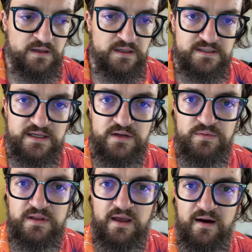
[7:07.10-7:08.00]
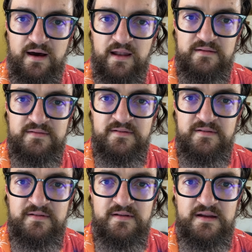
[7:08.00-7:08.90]
It's getting really hot
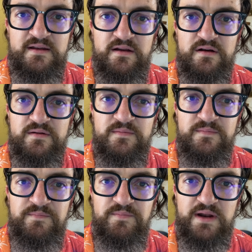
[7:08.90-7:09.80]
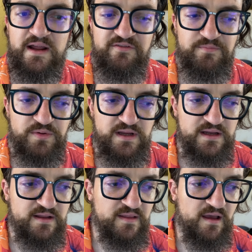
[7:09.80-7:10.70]
in here, but I've
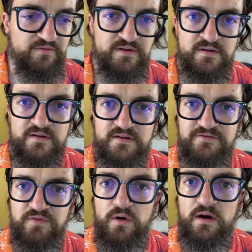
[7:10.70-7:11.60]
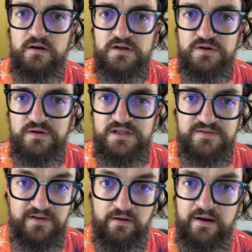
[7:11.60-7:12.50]
preheated the oven to 400 degrees
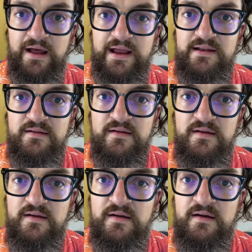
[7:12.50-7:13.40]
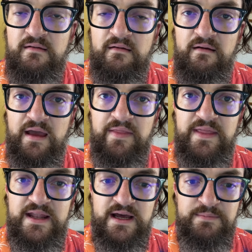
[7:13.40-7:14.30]
Fahrenheit, and
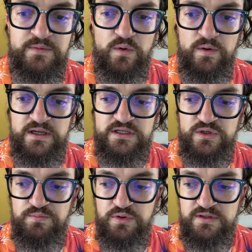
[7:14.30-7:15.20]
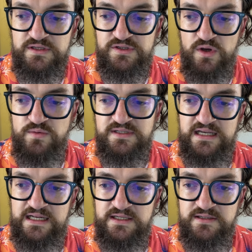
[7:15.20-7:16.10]
then I'm going to put the scones in.